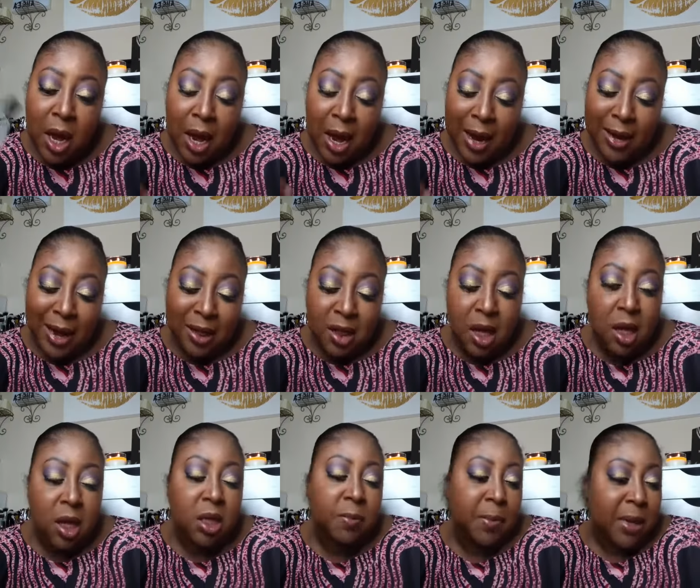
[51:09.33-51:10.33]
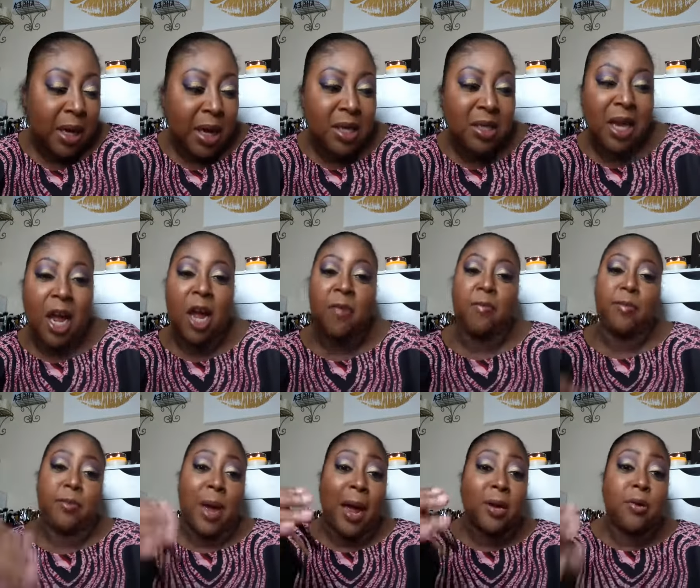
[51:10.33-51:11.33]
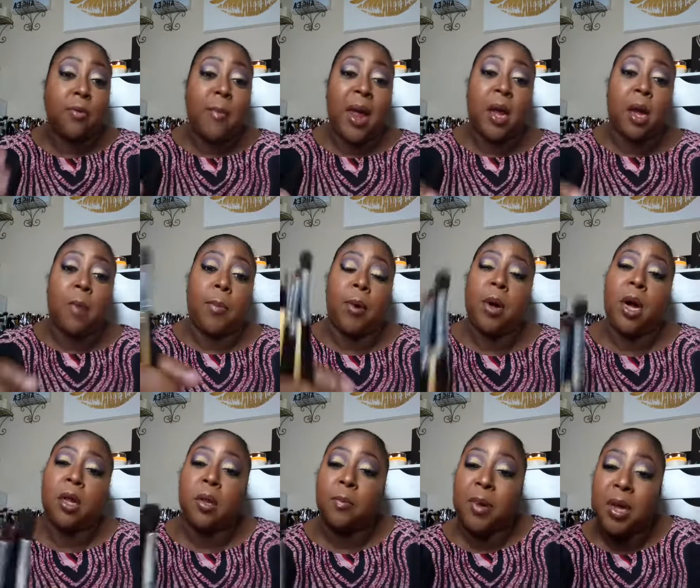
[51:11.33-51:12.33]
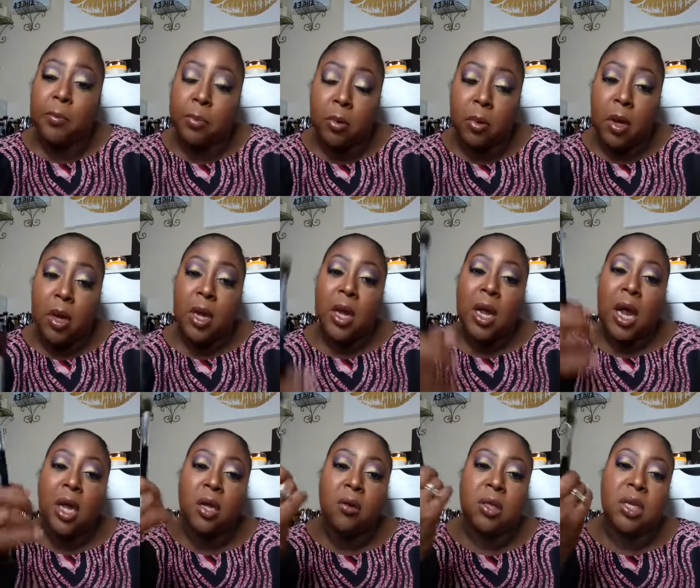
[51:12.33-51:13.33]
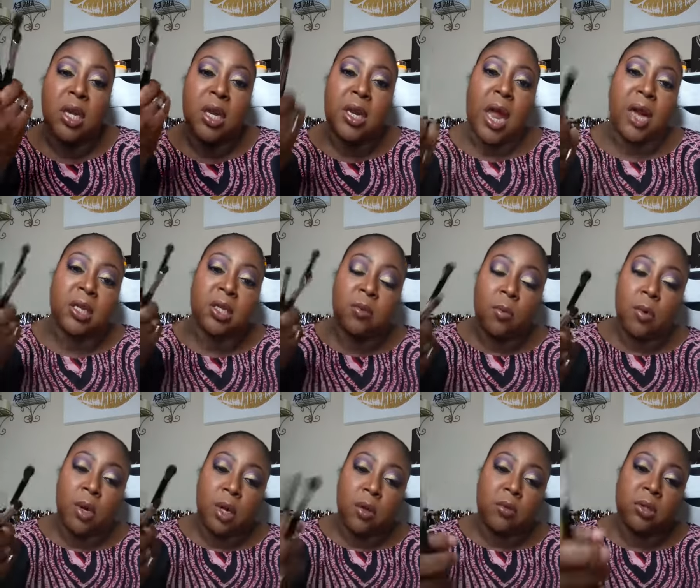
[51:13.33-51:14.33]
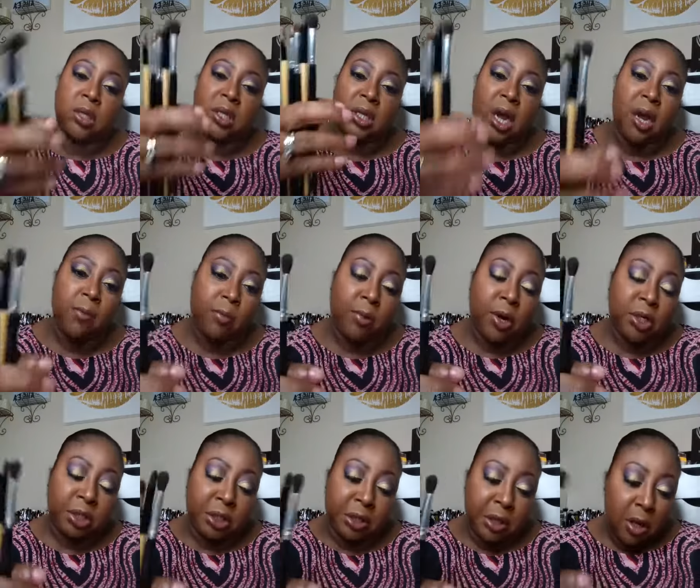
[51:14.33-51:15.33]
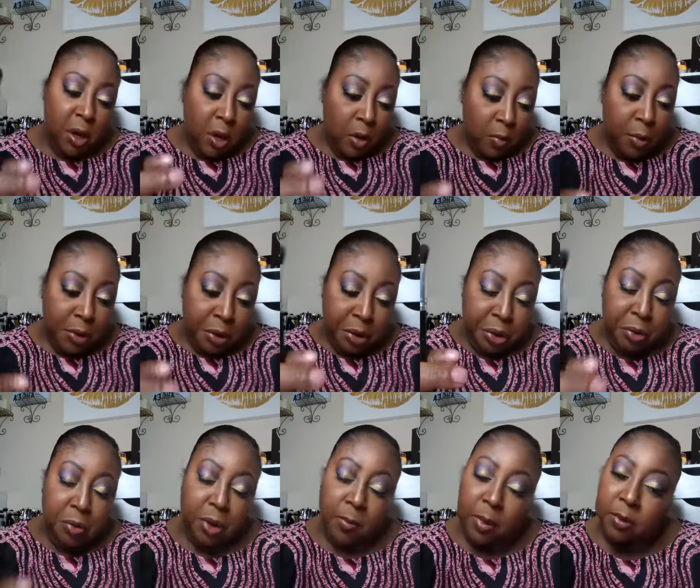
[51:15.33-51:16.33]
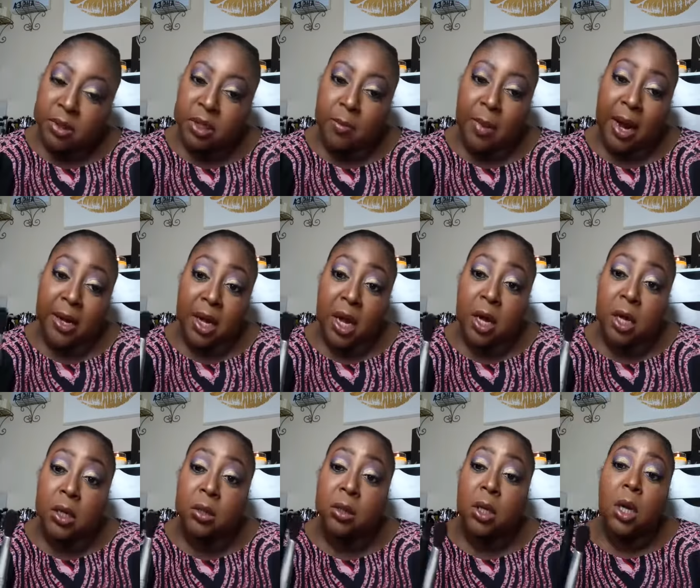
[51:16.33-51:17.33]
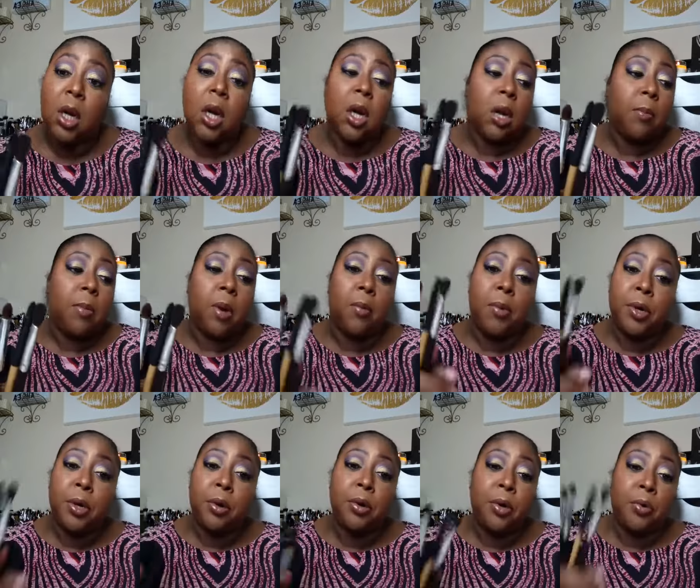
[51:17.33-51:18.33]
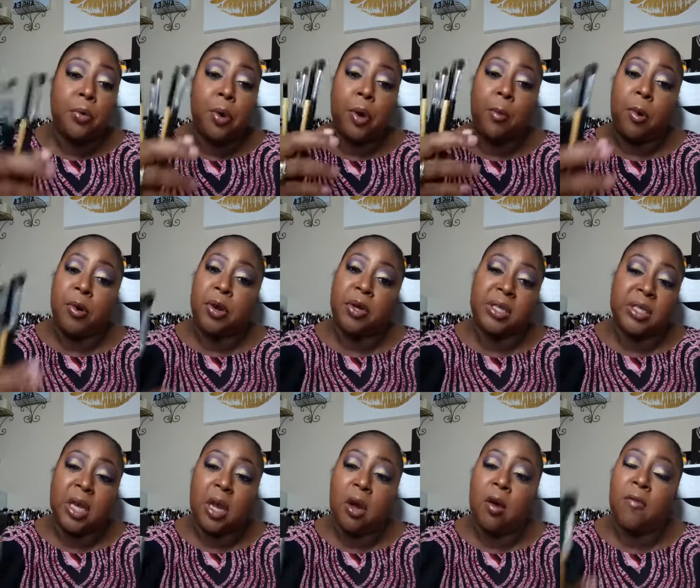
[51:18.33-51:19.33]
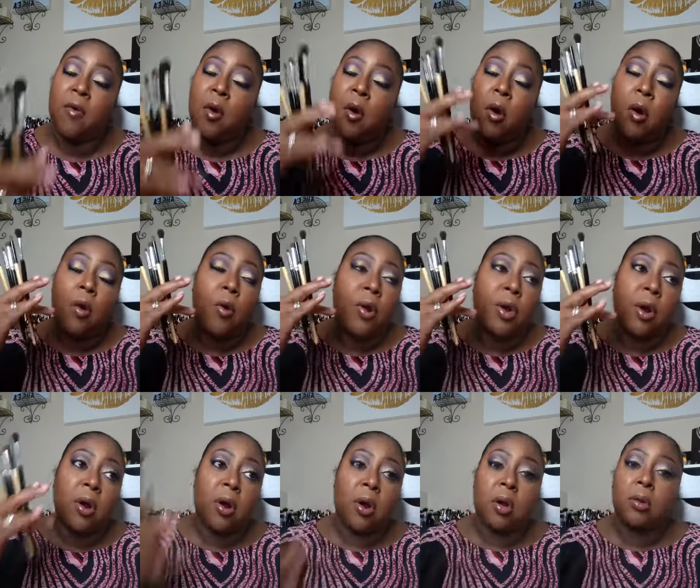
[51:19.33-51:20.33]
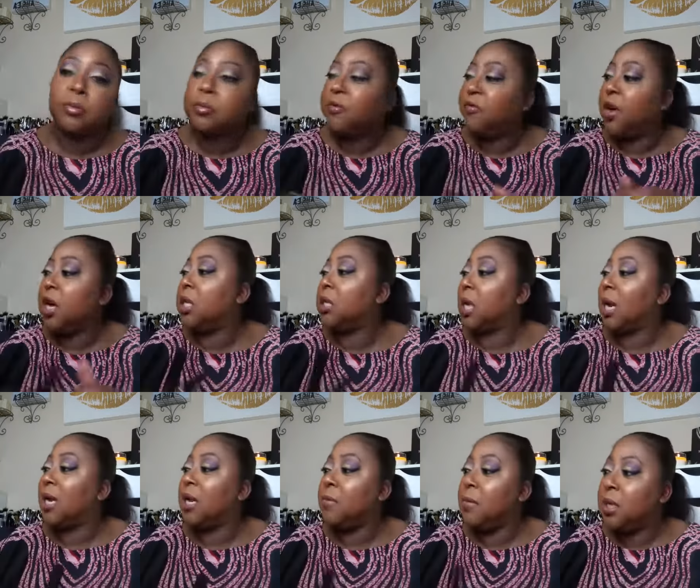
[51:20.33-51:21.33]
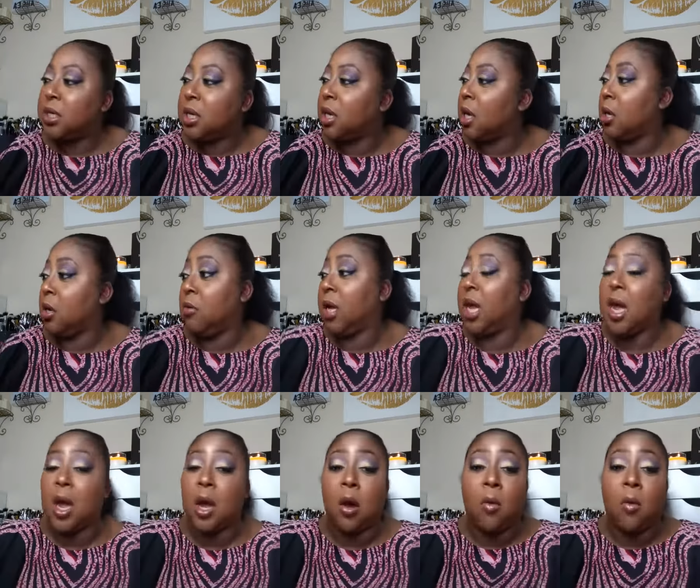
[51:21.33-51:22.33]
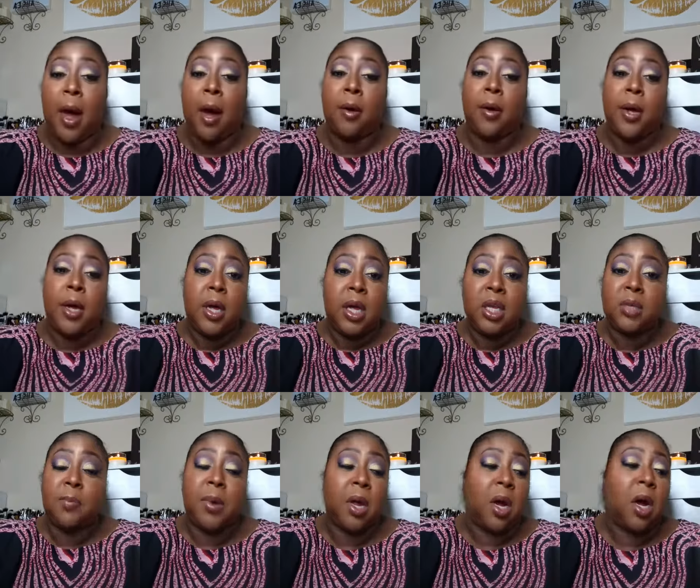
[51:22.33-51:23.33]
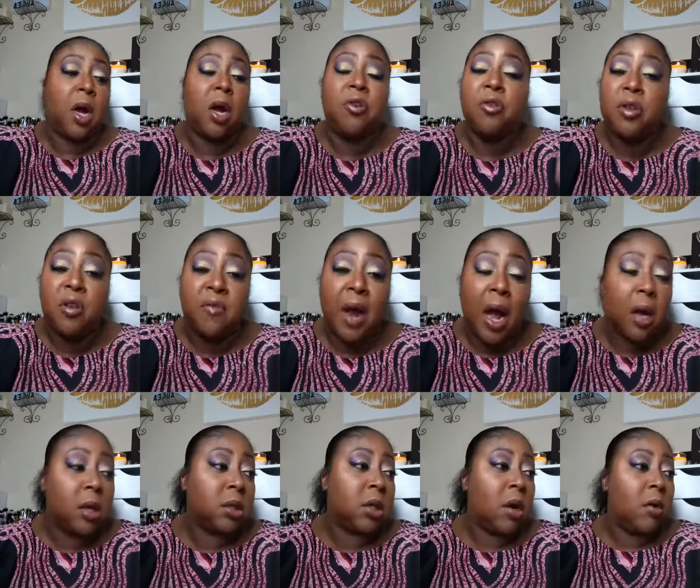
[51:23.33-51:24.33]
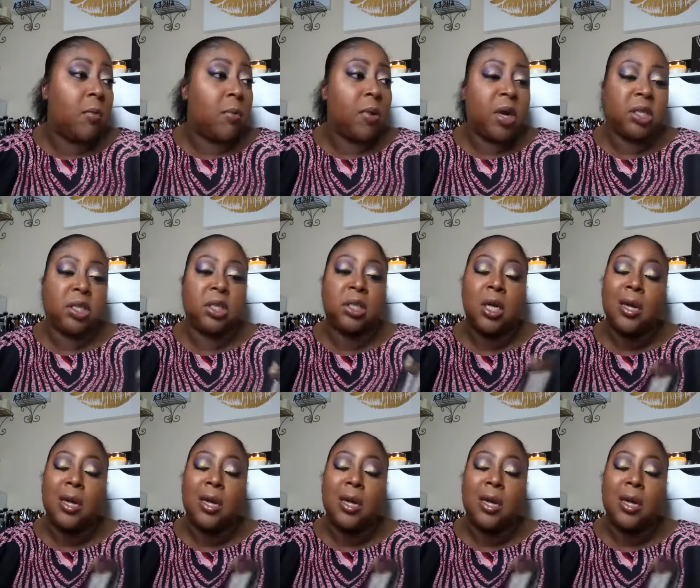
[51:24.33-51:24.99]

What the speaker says: And I think it's because I do makeup on other people, and you tend not to want to use the same brushes when you're doing them on somebody else. But when you're doing them on yourself, or your funds are limited and you can't go out and spend hundreds of dollars on brushes,